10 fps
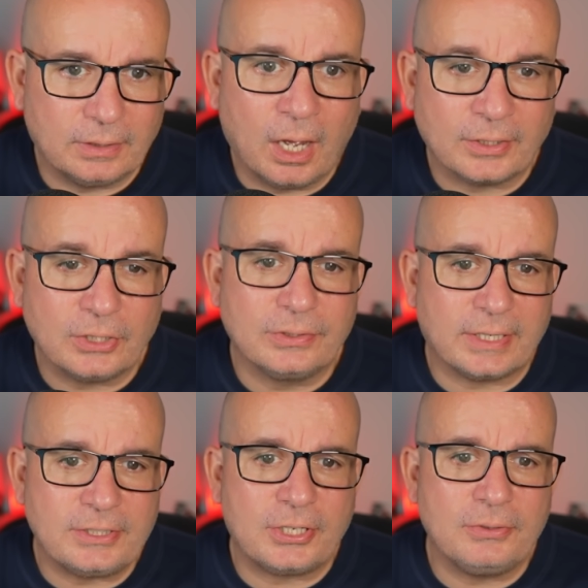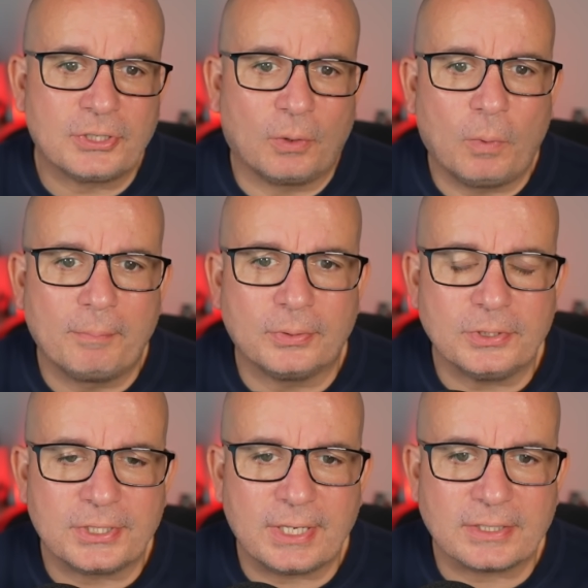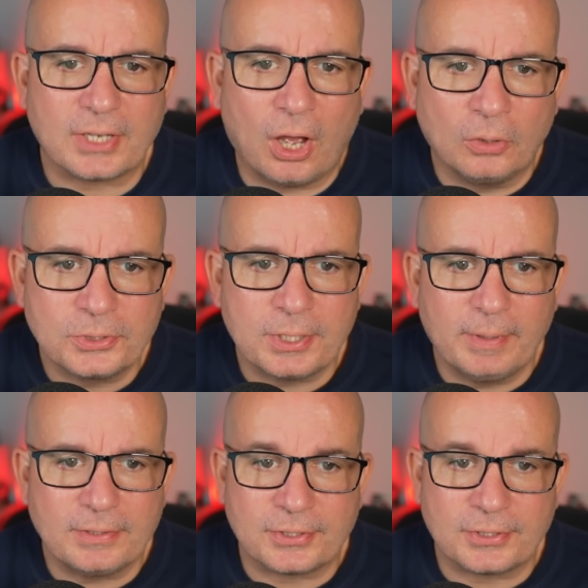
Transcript: Hyundai Tucson 1.6 Ultimate.